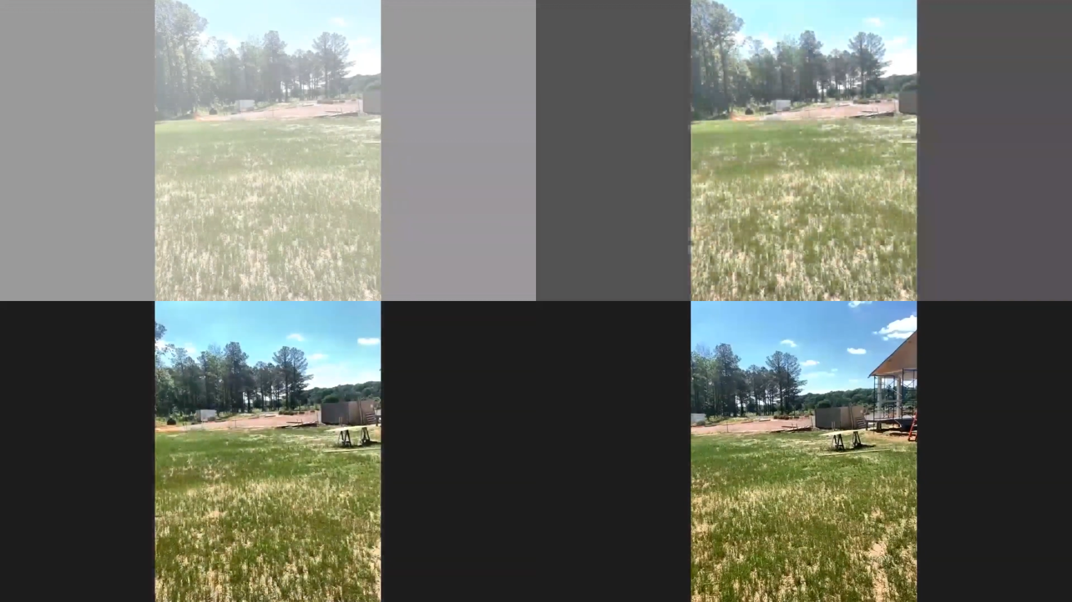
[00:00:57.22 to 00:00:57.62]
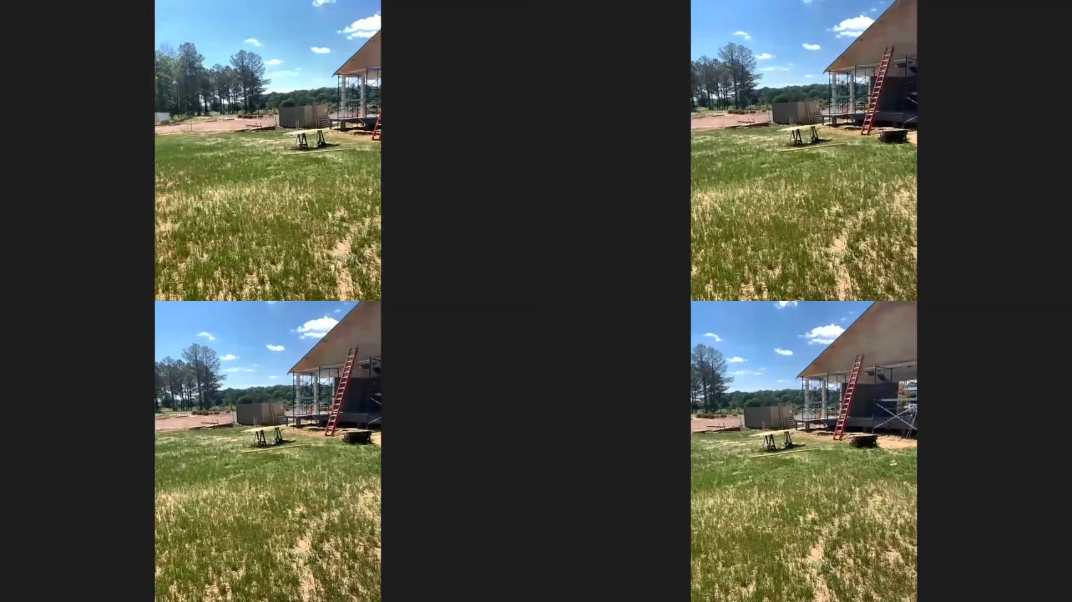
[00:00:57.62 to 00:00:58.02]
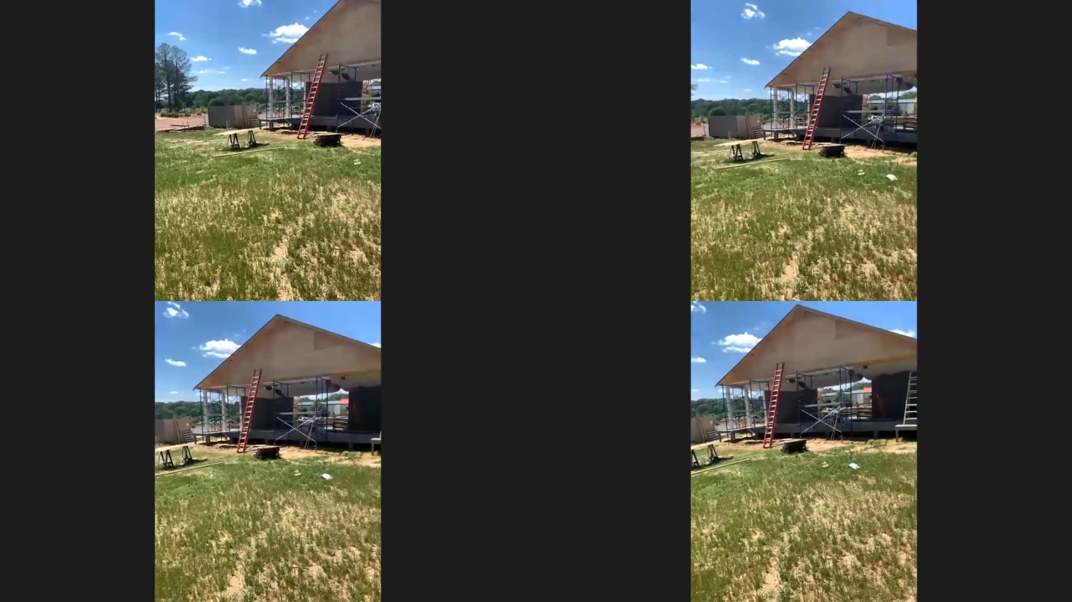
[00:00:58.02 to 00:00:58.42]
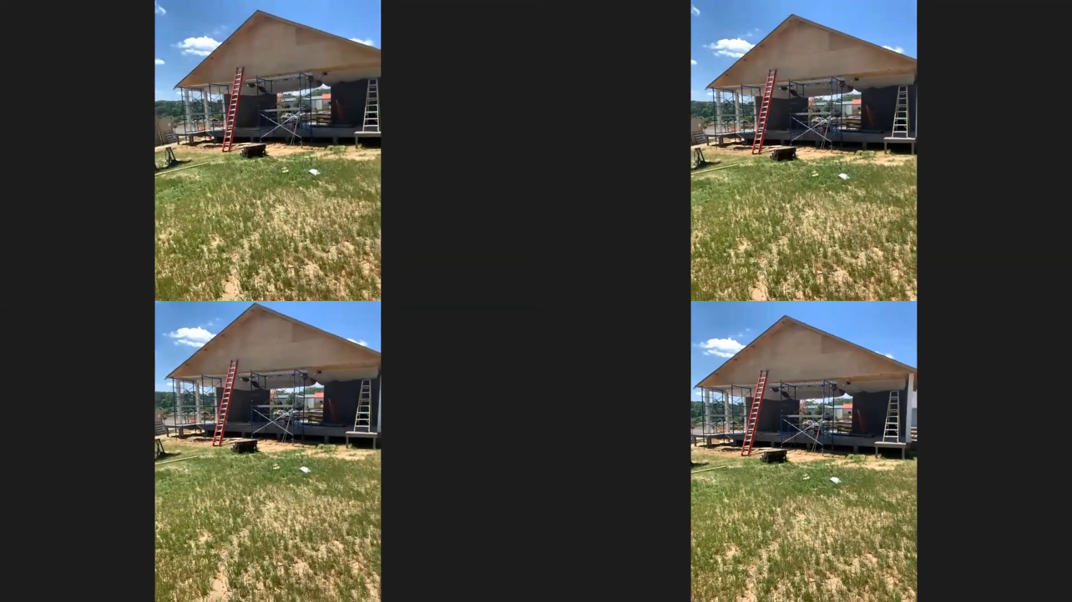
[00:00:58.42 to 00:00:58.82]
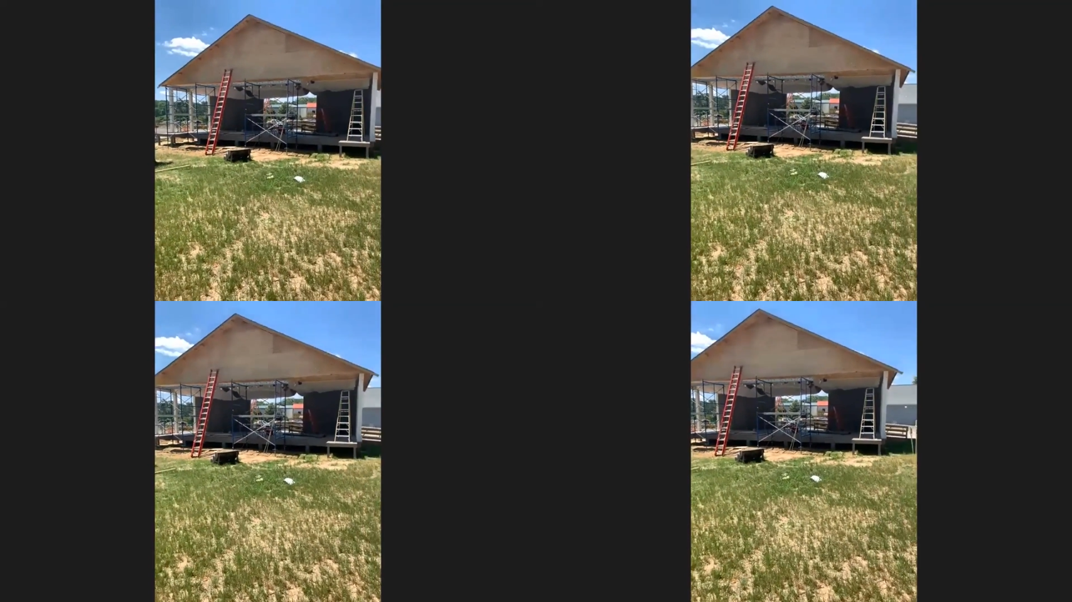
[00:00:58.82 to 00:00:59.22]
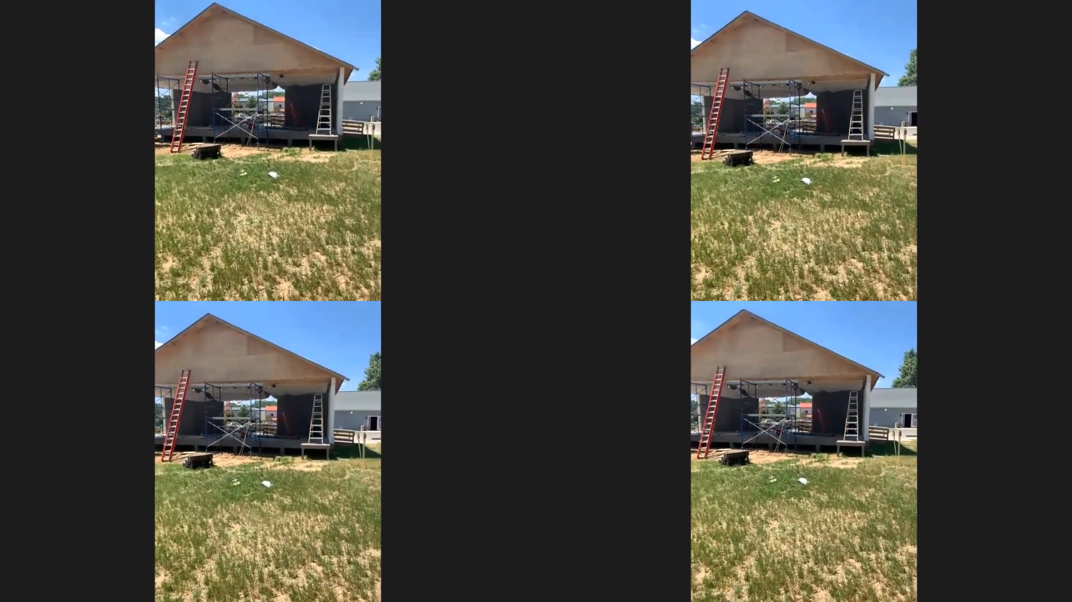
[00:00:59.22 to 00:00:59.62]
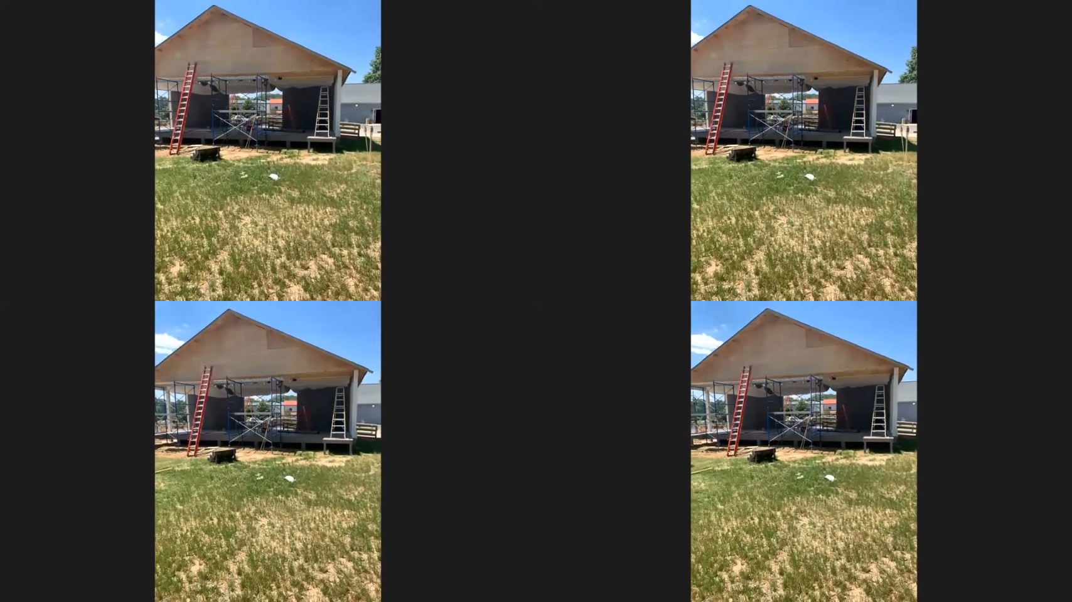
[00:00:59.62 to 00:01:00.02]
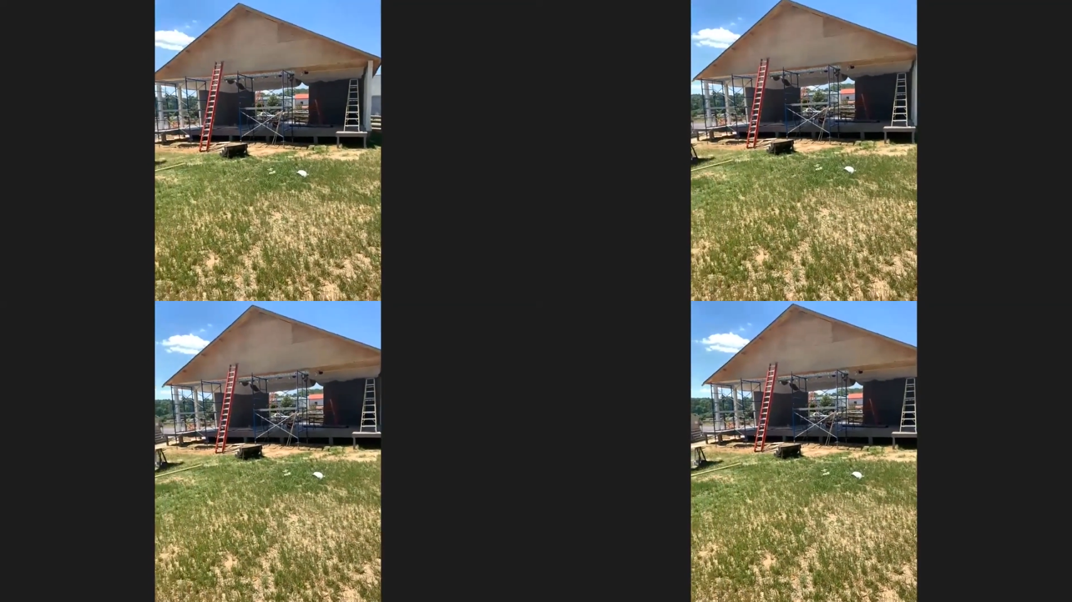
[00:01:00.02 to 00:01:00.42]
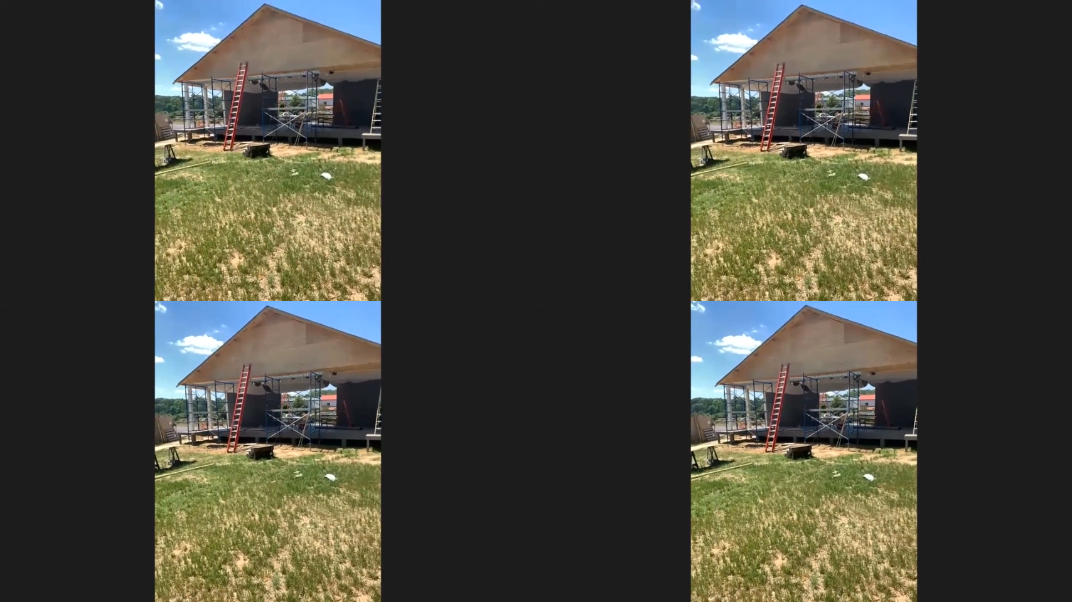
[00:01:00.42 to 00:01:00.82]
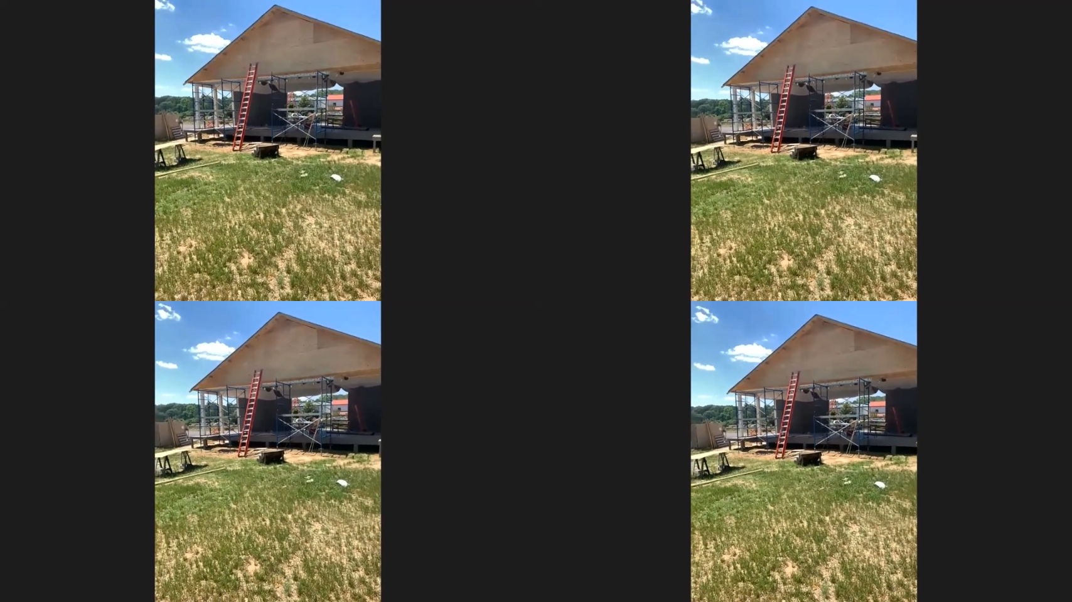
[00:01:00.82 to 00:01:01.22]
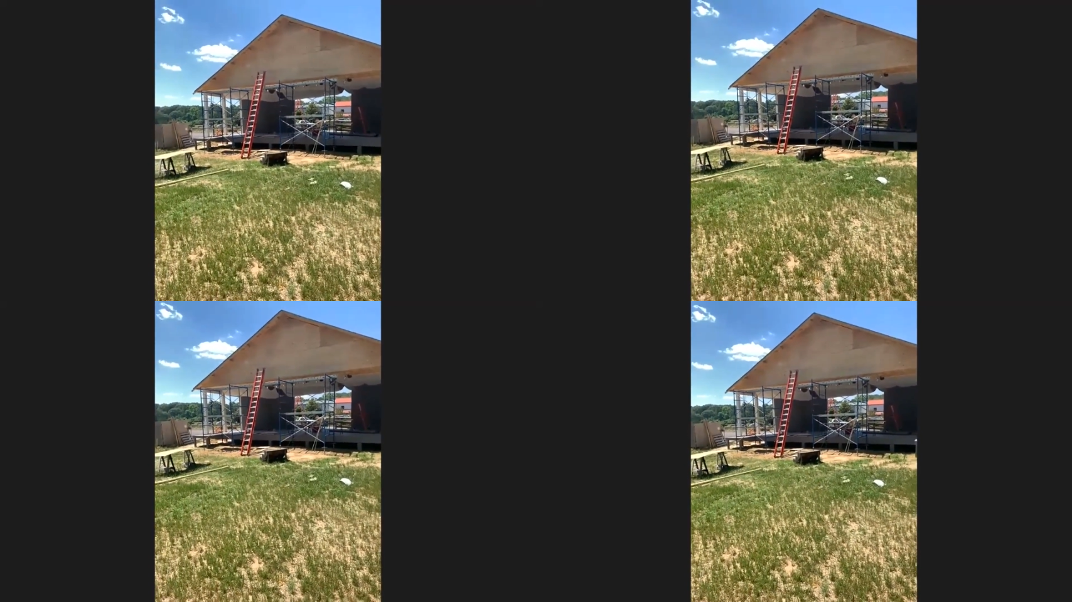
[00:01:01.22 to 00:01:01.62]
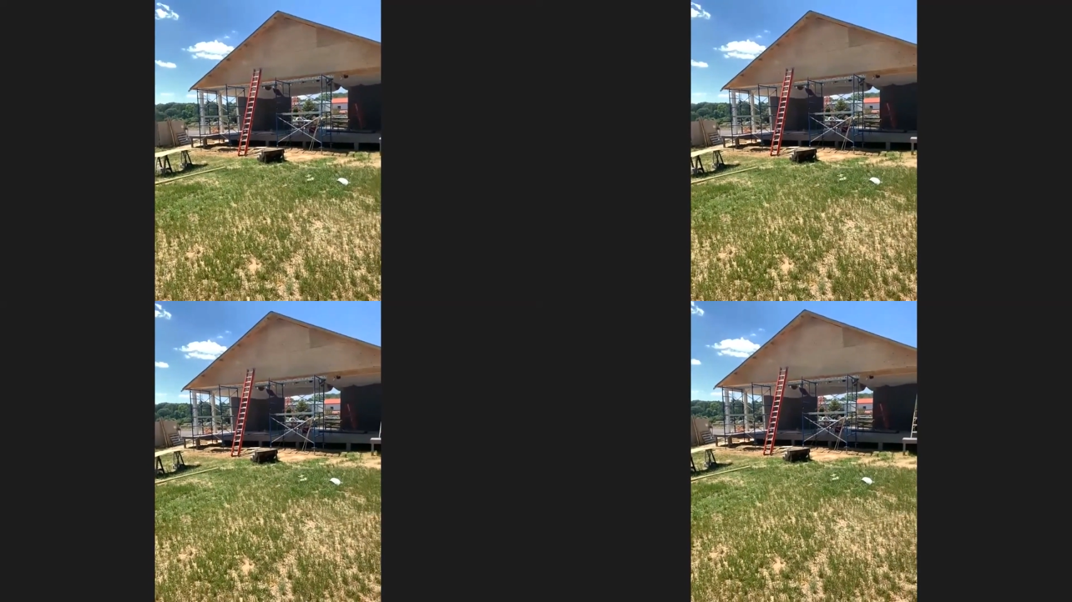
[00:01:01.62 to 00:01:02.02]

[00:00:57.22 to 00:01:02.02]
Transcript: [unreadable: no face in view]